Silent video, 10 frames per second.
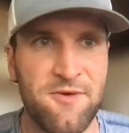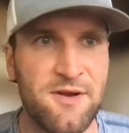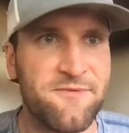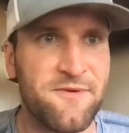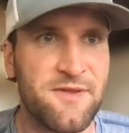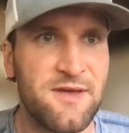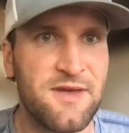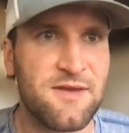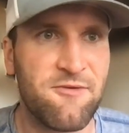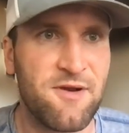running for
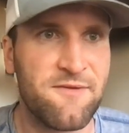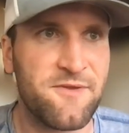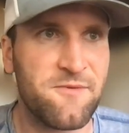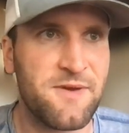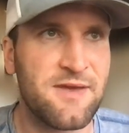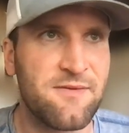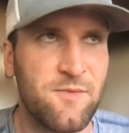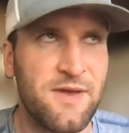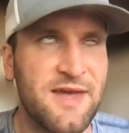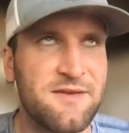the
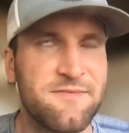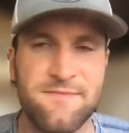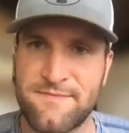weekend?